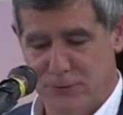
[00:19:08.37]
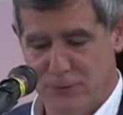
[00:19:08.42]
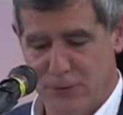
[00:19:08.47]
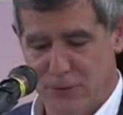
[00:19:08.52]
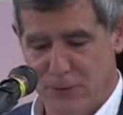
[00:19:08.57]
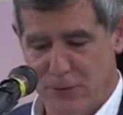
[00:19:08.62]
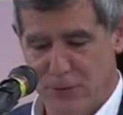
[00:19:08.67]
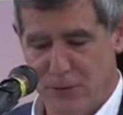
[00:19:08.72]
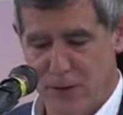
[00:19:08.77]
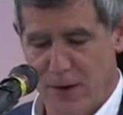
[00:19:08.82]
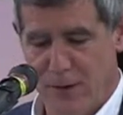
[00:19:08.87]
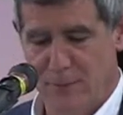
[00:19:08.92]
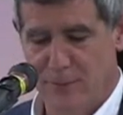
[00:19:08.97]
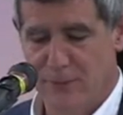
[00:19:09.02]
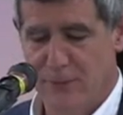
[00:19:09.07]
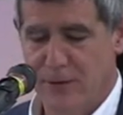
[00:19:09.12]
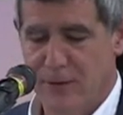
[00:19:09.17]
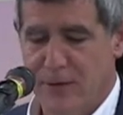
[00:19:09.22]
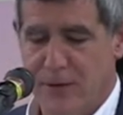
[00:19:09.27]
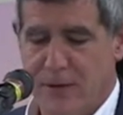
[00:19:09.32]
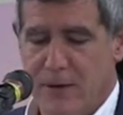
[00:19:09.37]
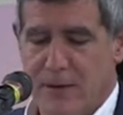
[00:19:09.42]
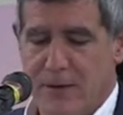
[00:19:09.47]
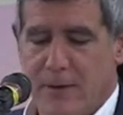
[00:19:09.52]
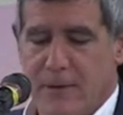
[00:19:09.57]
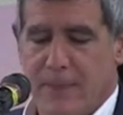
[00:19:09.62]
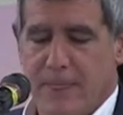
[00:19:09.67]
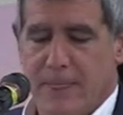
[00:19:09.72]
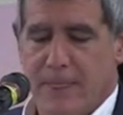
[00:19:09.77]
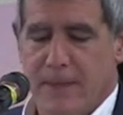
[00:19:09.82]
for their crimes.
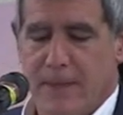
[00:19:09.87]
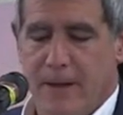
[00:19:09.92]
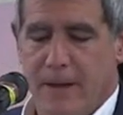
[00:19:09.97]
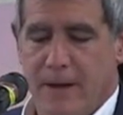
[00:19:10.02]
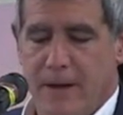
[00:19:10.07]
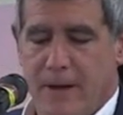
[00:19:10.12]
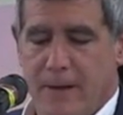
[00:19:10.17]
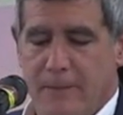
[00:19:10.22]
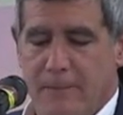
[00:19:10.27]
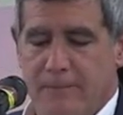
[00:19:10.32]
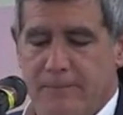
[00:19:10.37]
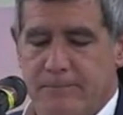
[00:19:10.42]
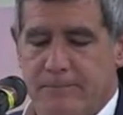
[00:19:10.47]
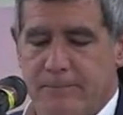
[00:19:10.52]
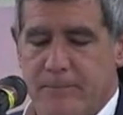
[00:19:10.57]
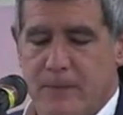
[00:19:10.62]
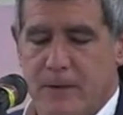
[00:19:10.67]
Um,